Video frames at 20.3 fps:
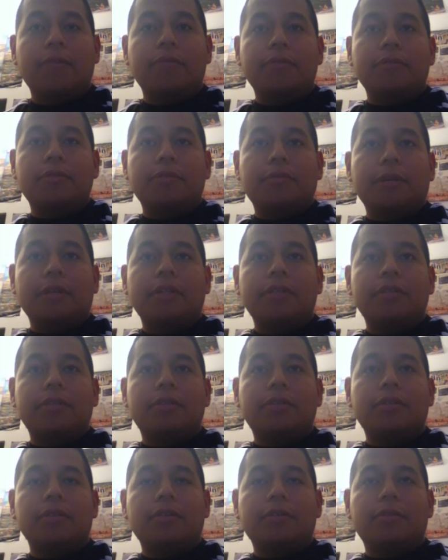it was a
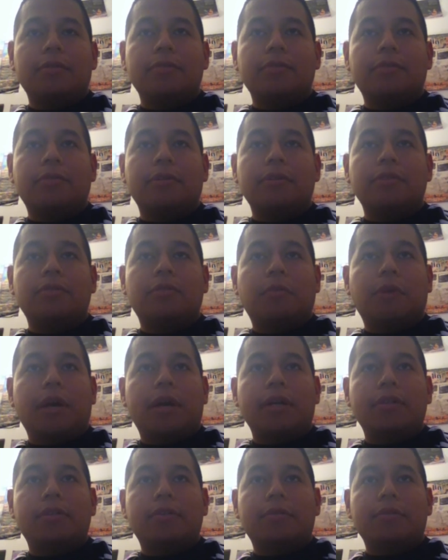race. It was a race to
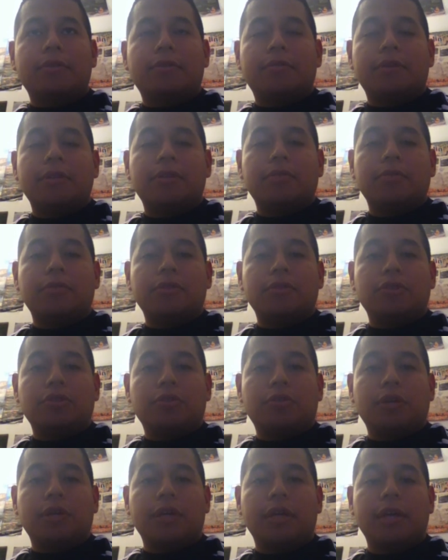watch. It was a race to
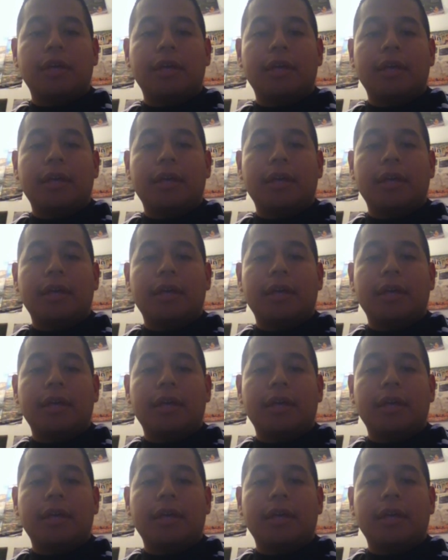enjoy,